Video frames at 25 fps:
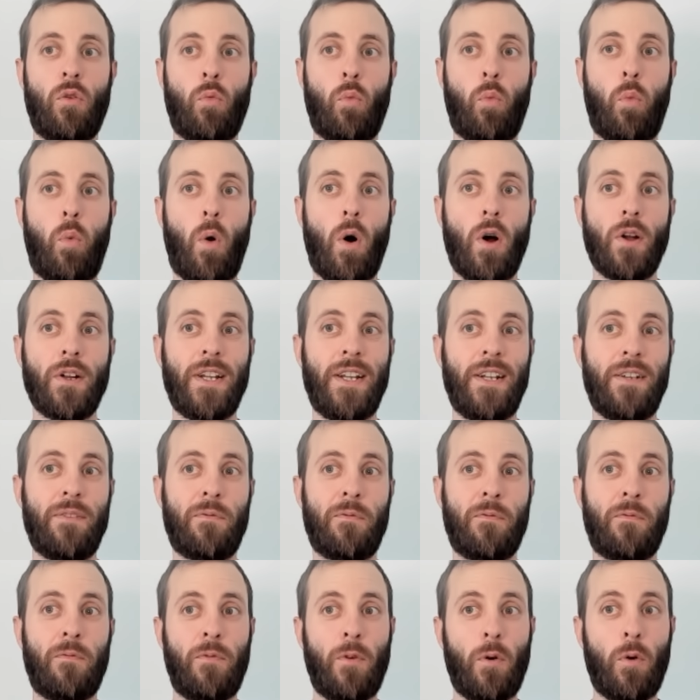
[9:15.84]
one in
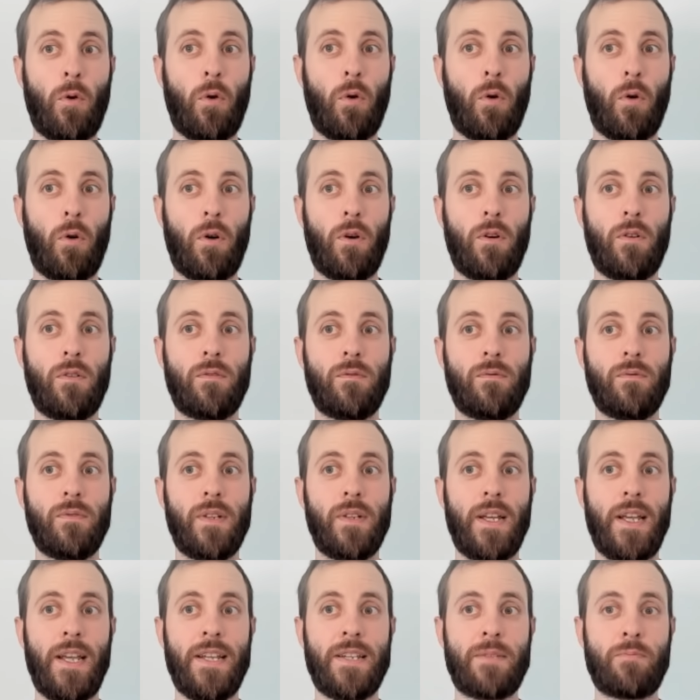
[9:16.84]
four
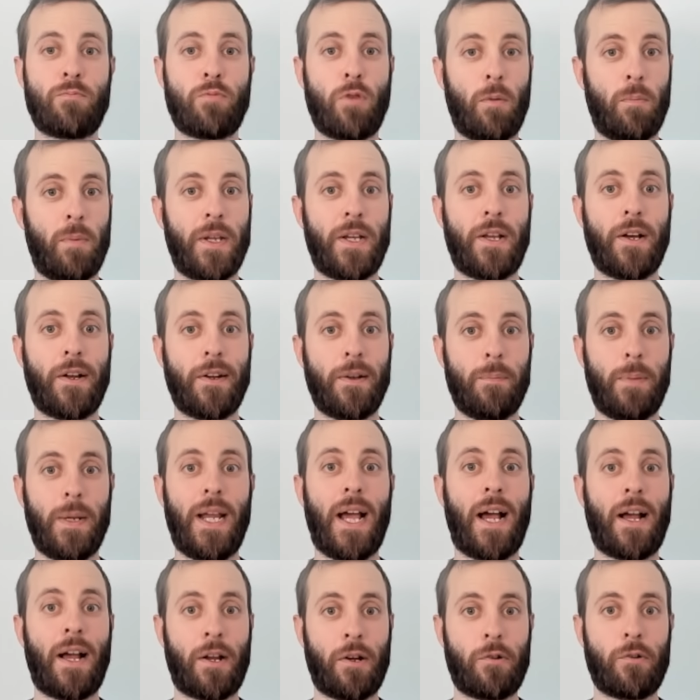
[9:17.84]
is probably gonna
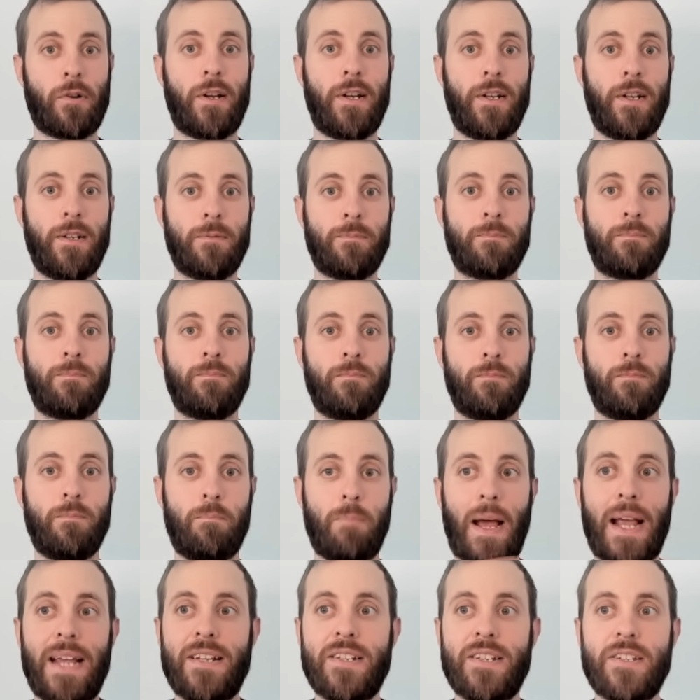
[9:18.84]
be angry,
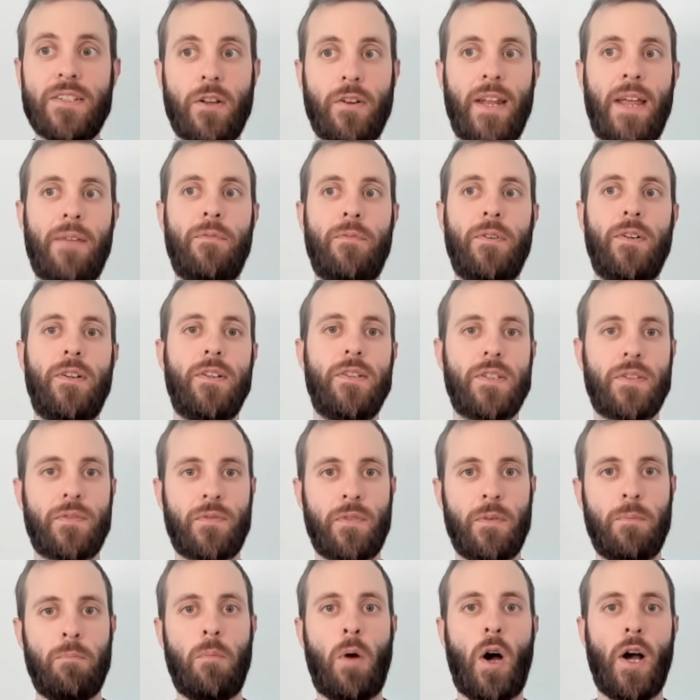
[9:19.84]
based on evidence
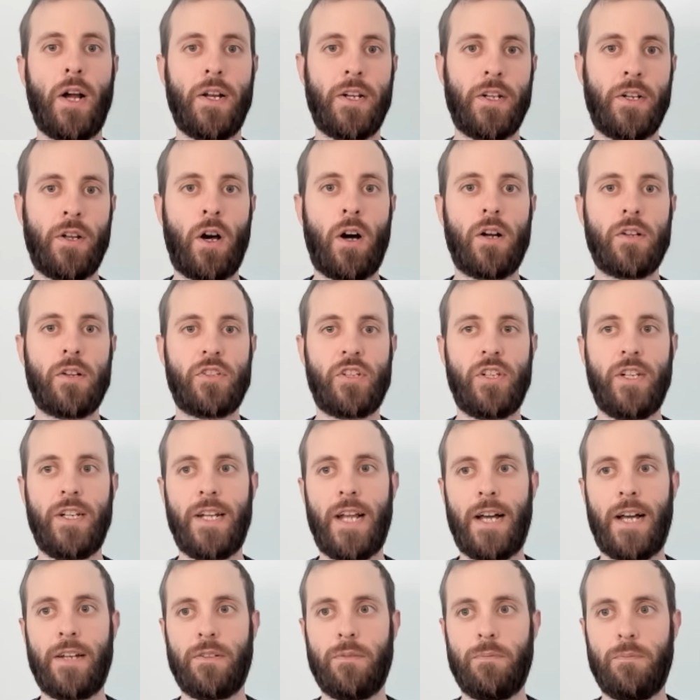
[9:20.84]
from mine and Archie
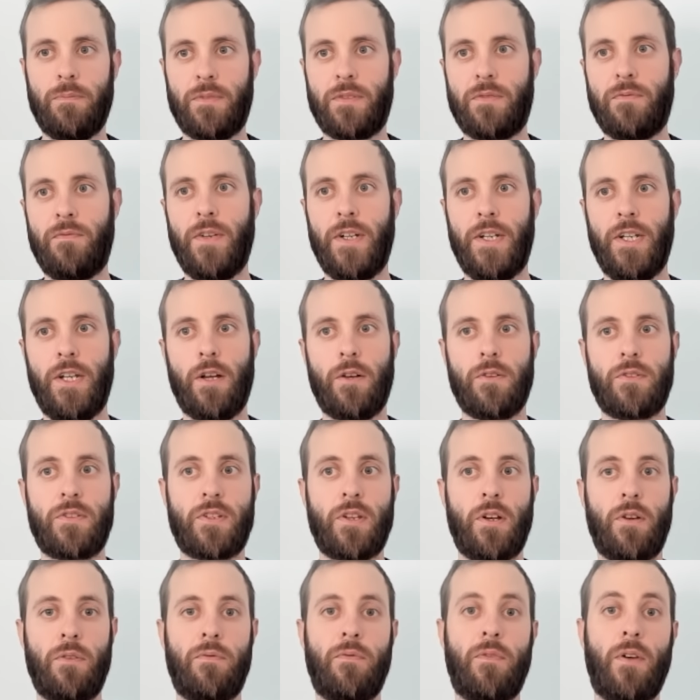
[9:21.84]
and Adam's videos
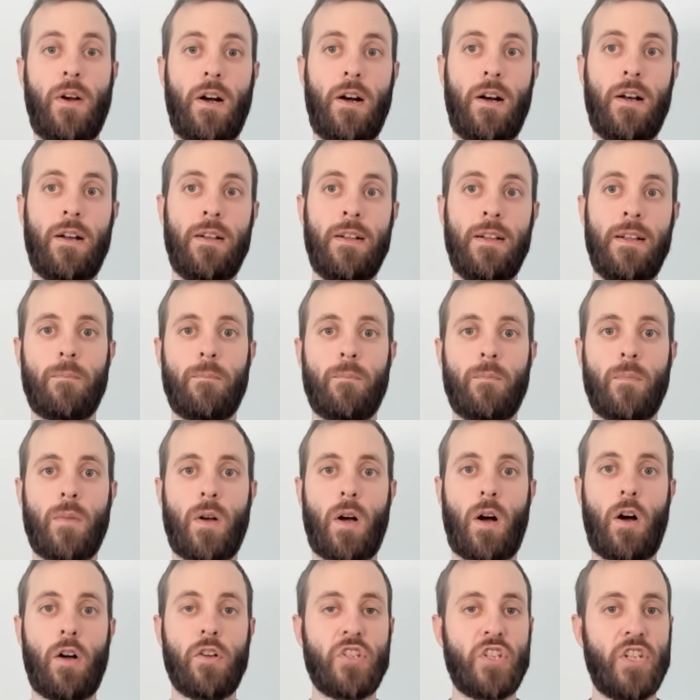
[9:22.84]
so far.
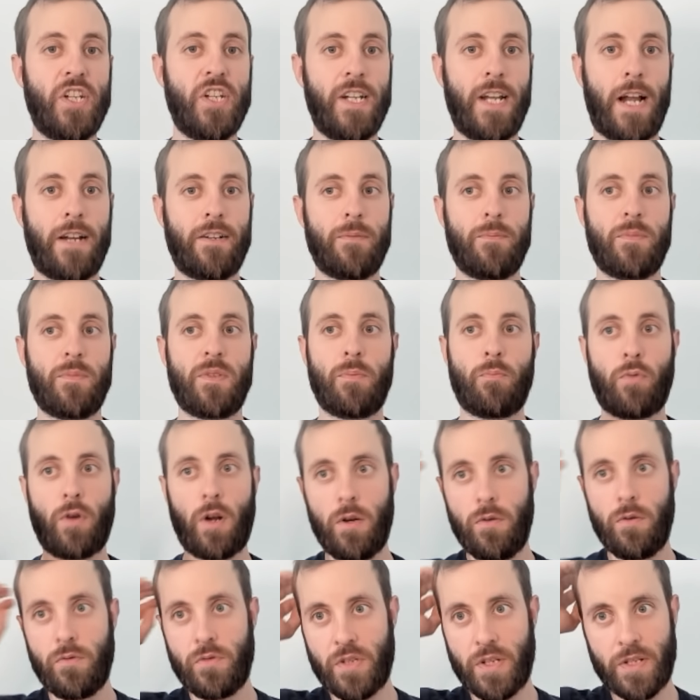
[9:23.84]
Archie and Adam's
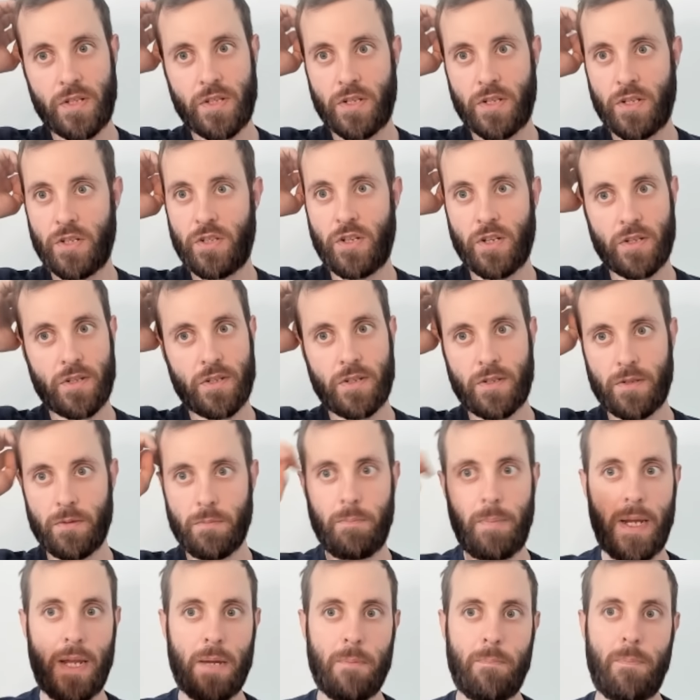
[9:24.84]
approach is to just
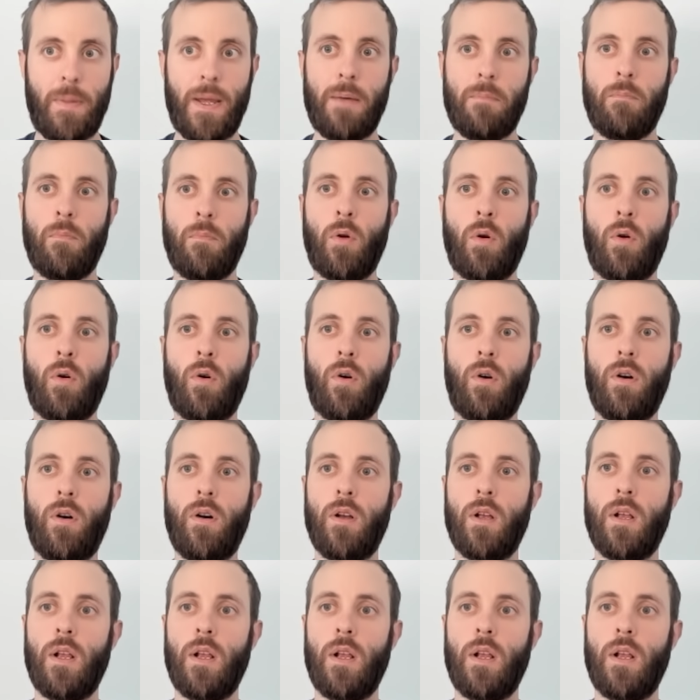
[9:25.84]
be a bit more